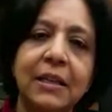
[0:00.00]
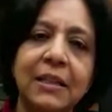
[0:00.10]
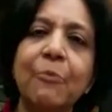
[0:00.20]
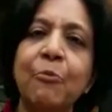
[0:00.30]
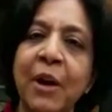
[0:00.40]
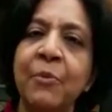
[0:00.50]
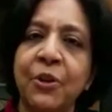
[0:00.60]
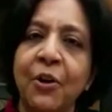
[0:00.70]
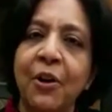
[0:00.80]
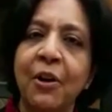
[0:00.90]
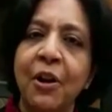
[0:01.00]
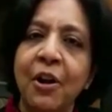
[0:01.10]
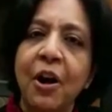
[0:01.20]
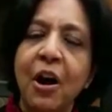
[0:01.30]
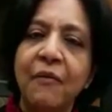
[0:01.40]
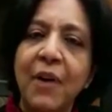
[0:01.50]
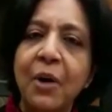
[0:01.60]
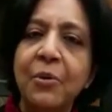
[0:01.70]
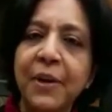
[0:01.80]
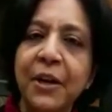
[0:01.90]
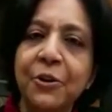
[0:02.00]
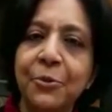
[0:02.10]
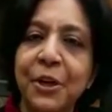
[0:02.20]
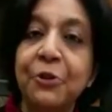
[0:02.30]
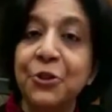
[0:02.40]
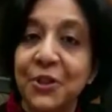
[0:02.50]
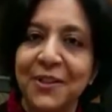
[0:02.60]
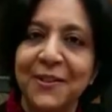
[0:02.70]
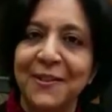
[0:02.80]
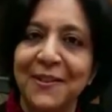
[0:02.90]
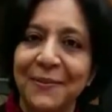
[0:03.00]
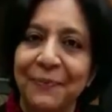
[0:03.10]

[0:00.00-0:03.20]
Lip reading: some wherewithal of how are we going to be good citizens.